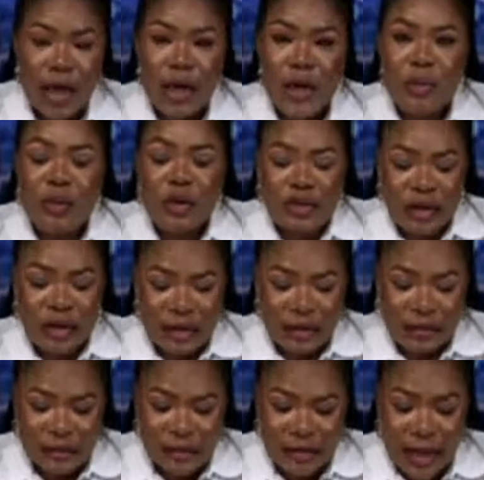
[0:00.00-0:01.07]
Putin
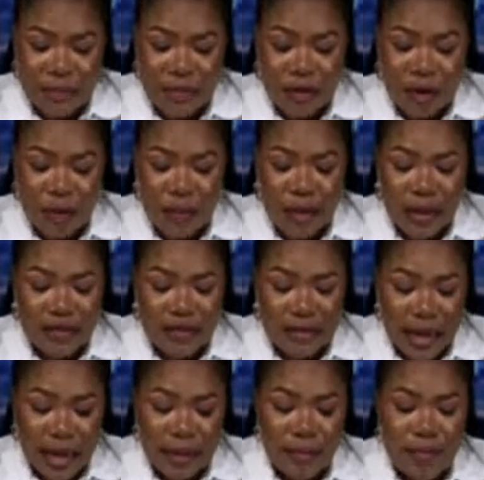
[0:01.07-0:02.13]
steps up his
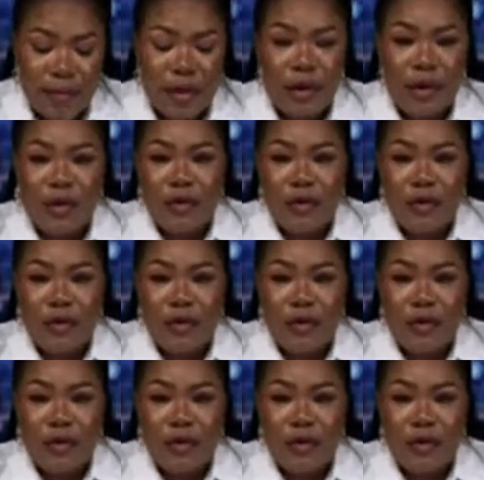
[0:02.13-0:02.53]
game.